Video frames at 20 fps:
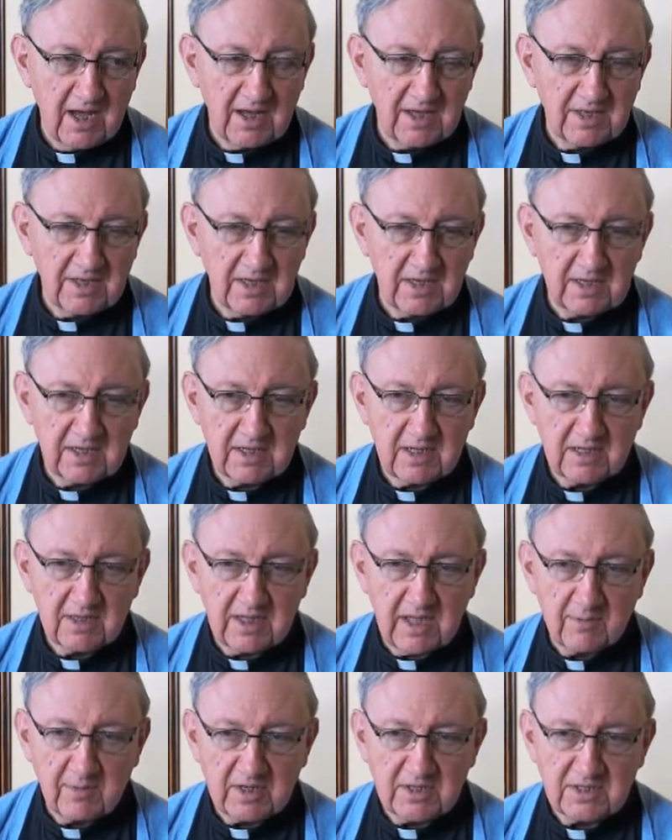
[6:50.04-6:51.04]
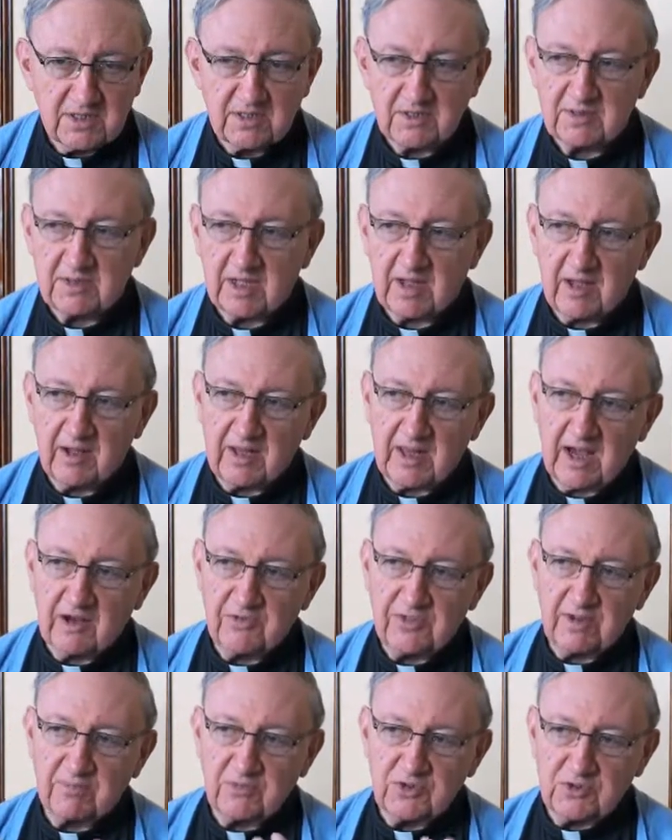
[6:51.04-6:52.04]
I think LIMEX has
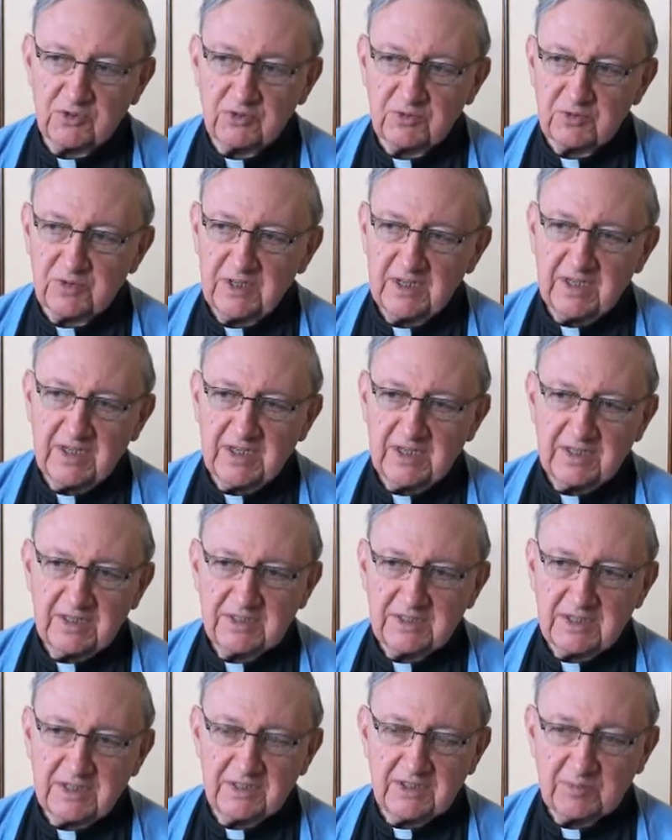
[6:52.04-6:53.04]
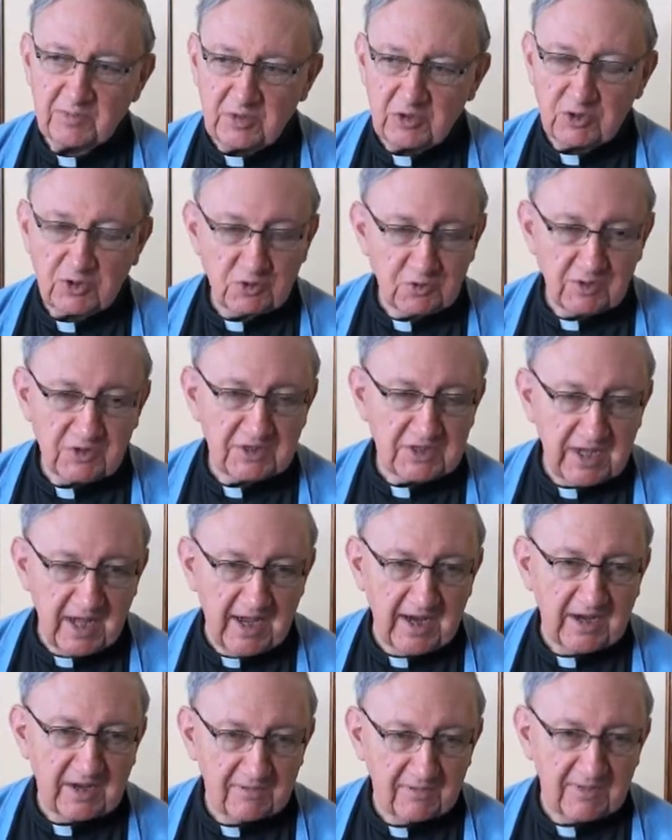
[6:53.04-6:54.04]
allowed them to see a spiritual
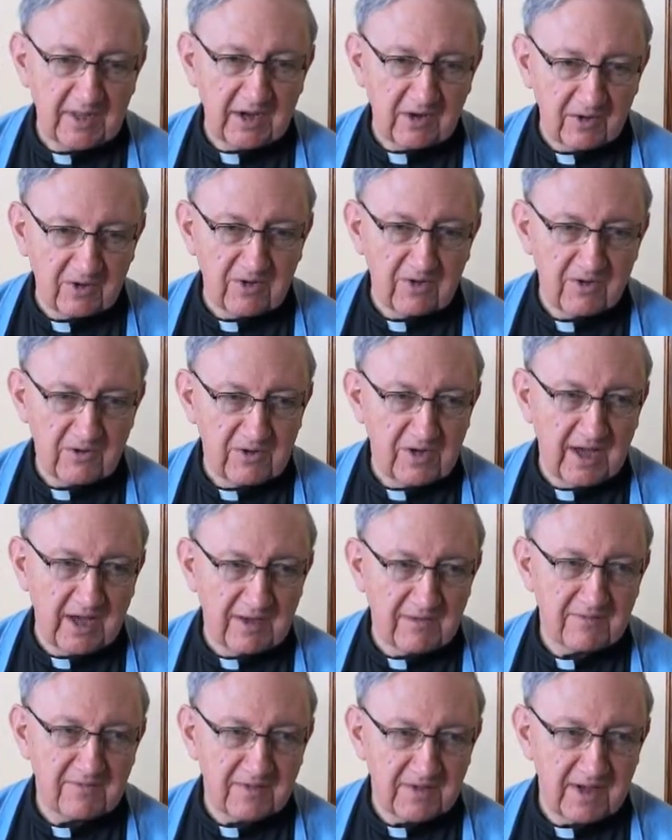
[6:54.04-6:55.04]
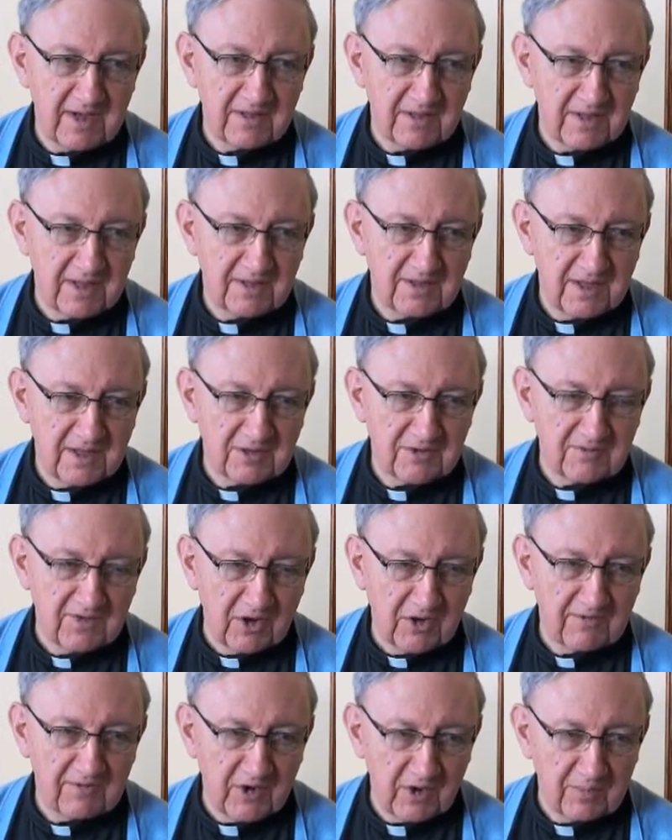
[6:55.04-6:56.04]
side of their own life, and that's
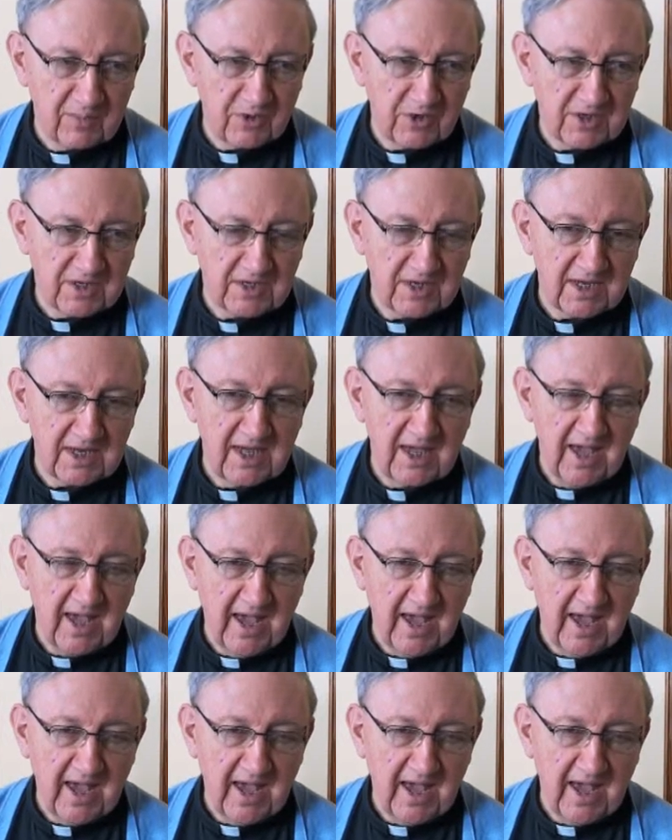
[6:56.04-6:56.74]
very, very important.